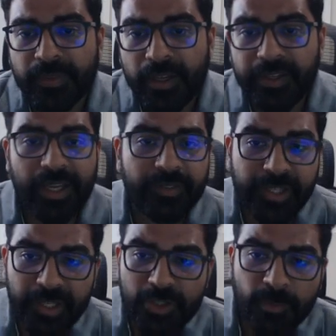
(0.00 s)
Again,
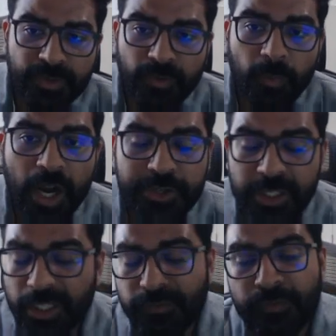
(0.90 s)
thank you so much for
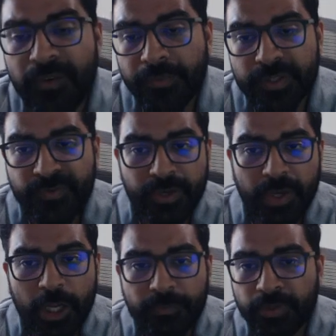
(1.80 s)
watching. If you found this video
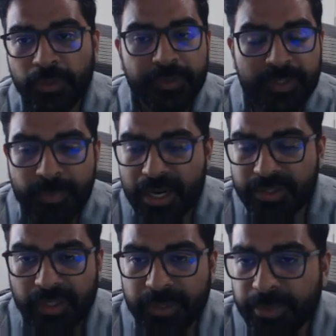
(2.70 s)
helpful, smash the
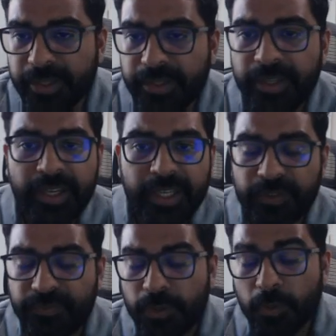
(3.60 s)
like button.
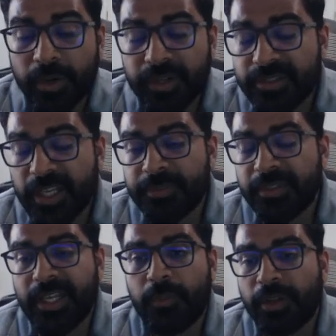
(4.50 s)
If you want to stay up to
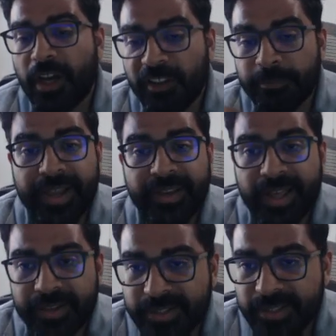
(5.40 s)
date with all of my
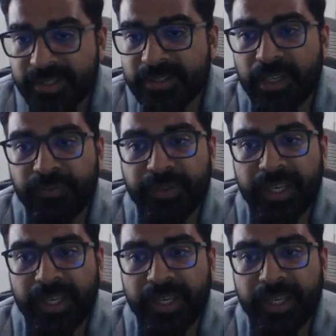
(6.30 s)
analysis, definitely